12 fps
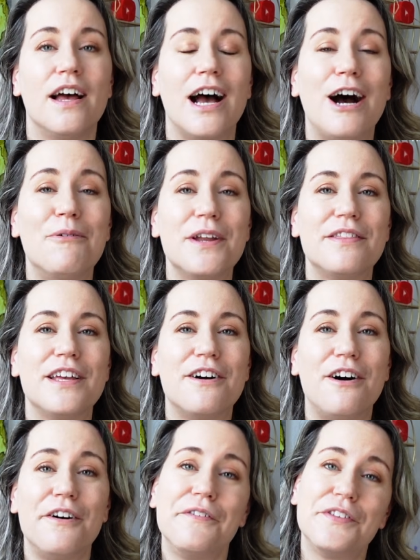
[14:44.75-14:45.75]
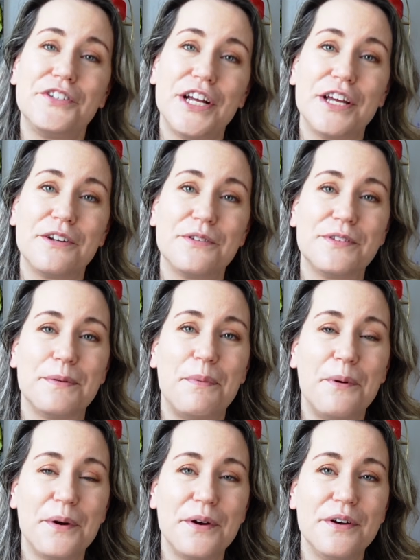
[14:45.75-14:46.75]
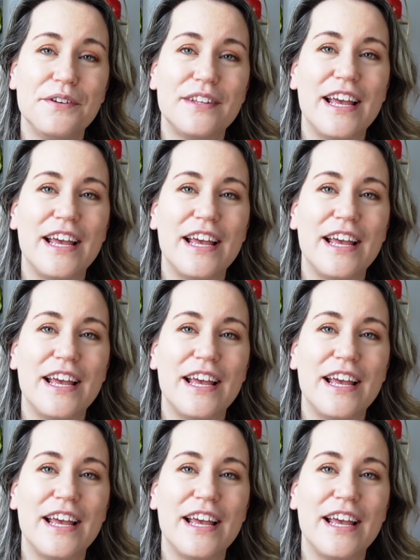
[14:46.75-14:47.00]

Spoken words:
I want to thank all of the channel's supporters